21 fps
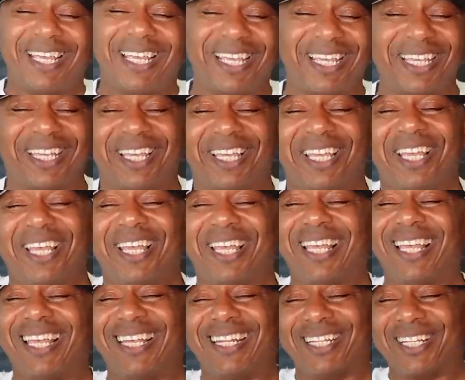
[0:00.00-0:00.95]
and
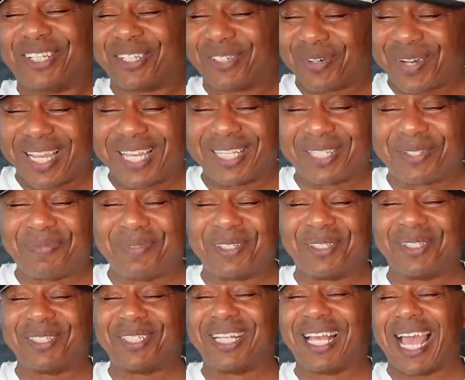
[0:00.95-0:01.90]
the
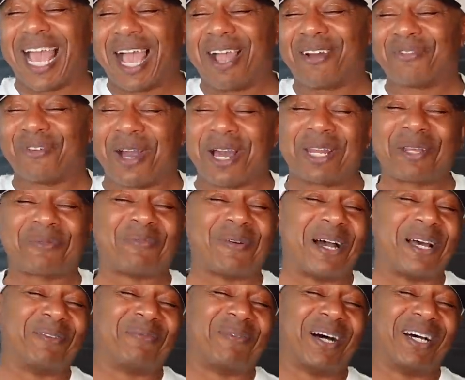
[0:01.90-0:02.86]
crazy, the ironic
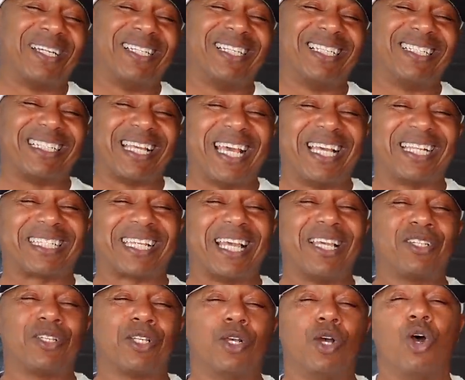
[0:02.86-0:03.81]
part about it is every time
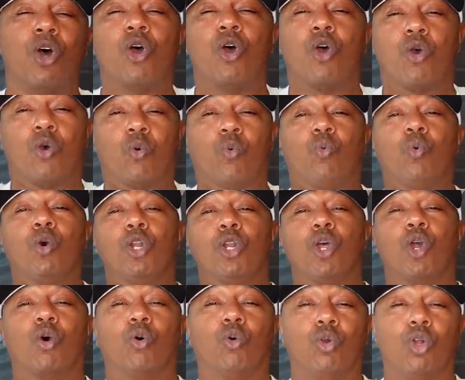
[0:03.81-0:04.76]
you see when
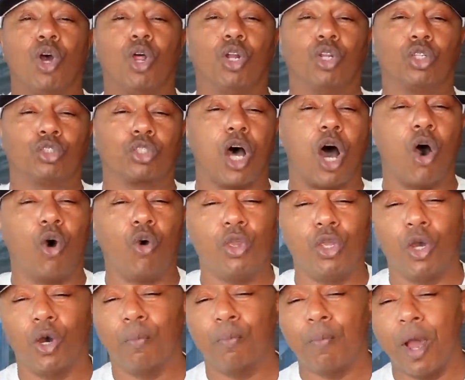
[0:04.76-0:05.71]
they gonna let us out
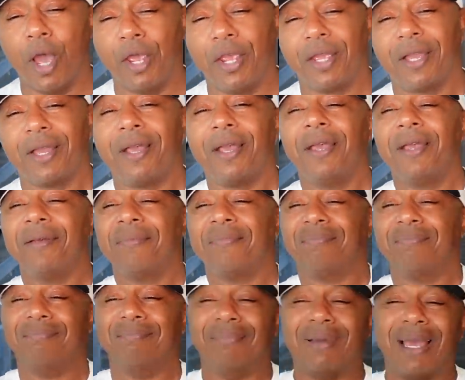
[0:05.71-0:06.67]
here, man?
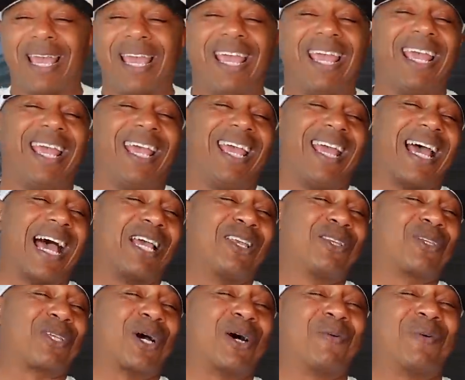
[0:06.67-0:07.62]
Man, I
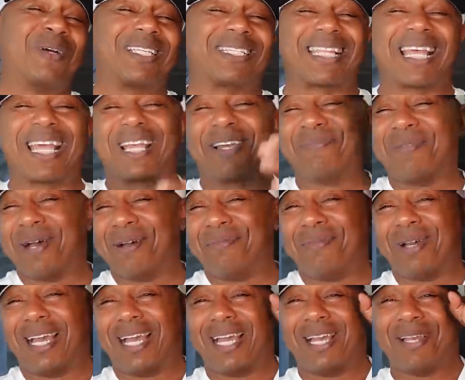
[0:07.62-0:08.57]
used to always think in my
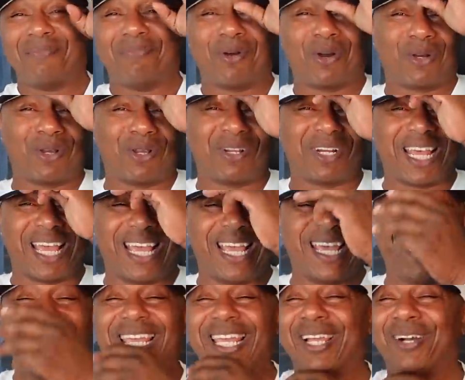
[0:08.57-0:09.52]
mind, Bolo,
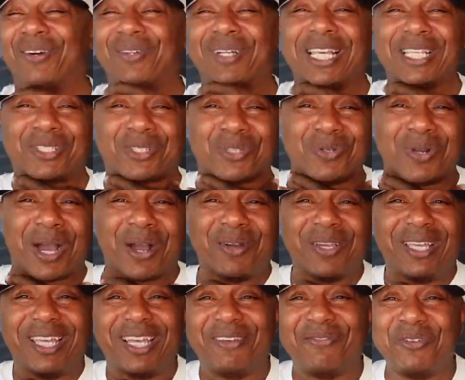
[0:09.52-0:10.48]
they ain't gonna let you
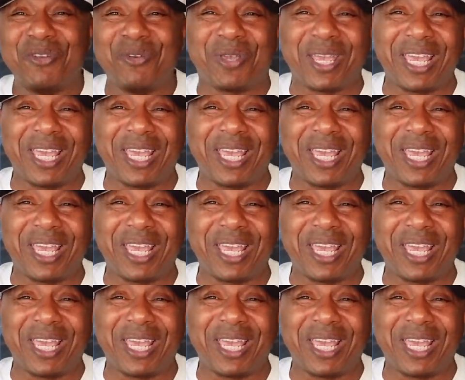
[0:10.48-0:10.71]
out here if you